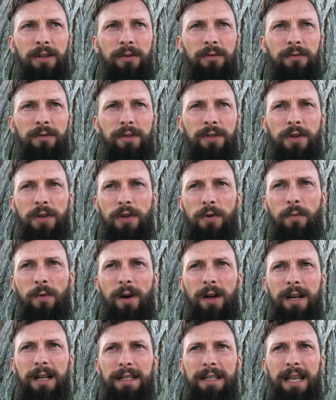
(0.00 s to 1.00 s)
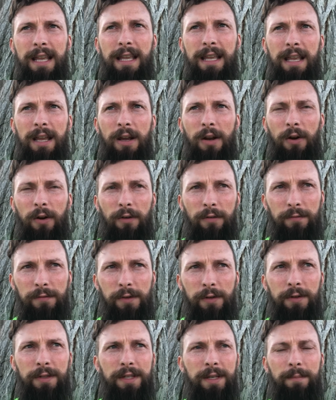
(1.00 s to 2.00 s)
So you want to take care of
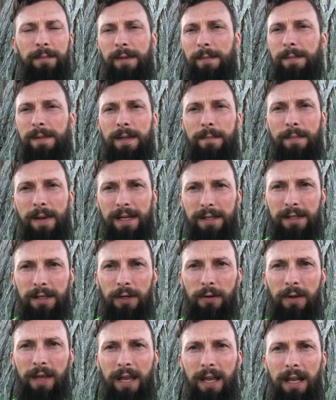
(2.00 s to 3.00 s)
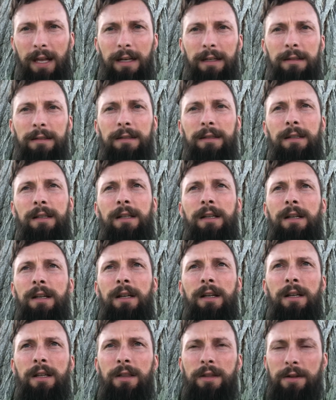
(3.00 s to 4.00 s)
your symptoms the best you can
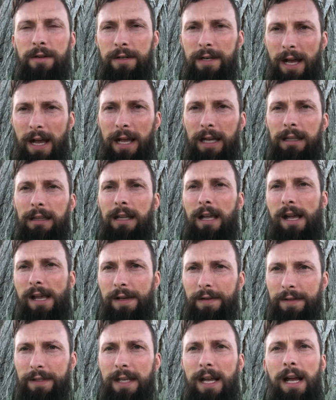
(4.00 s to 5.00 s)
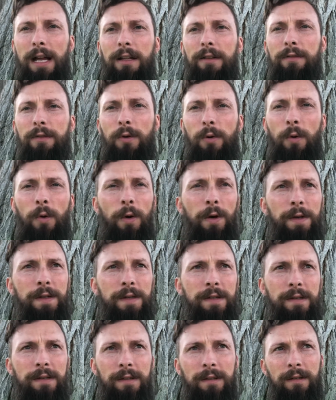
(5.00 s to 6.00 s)
your diet and lifestyle, of
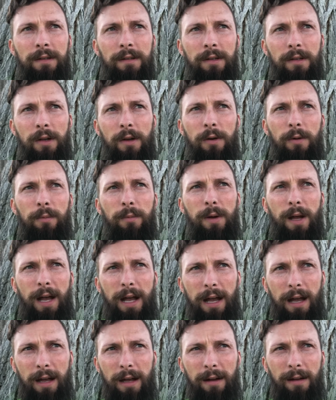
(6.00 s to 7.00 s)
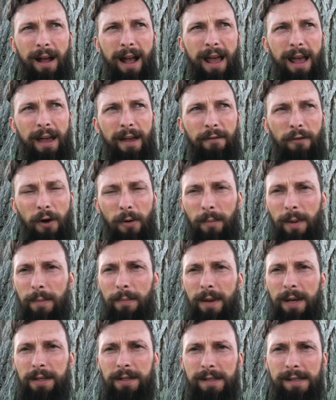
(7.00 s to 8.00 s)
course. You know, I have all my
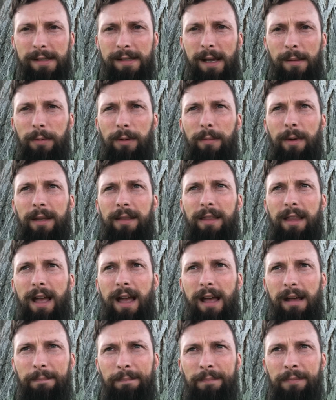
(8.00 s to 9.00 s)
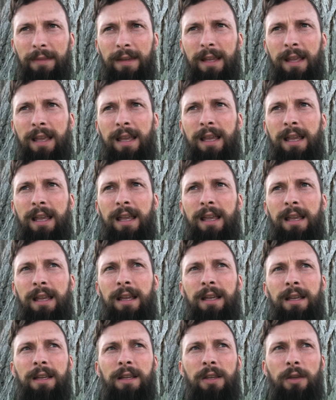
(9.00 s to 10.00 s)
patients supplement that.
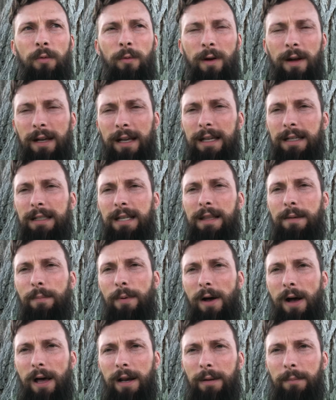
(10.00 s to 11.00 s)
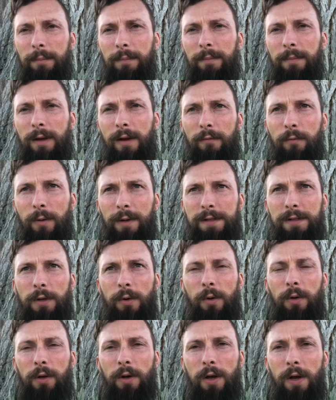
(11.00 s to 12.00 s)
You want to get to the bottom of what's
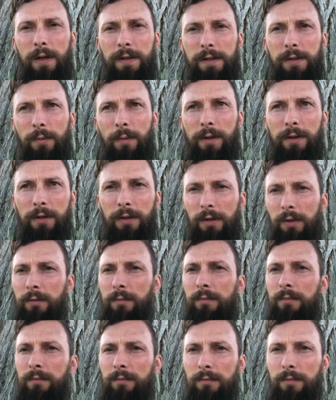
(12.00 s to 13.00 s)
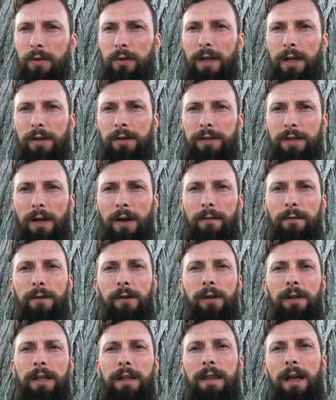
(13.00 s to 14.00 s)
going on, so whether you do that yourself or you
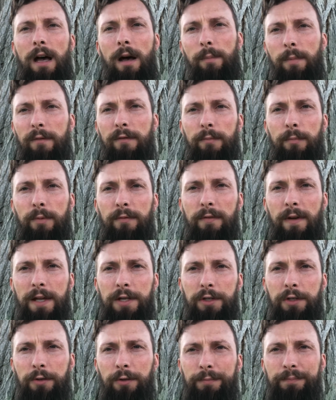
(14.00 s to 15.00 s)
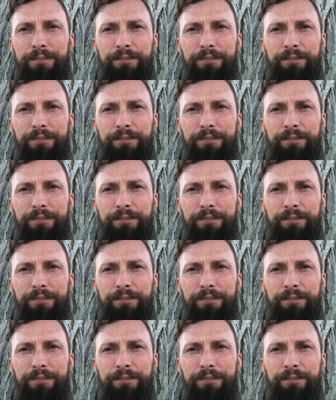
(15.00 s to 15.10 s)
need the help of a professional,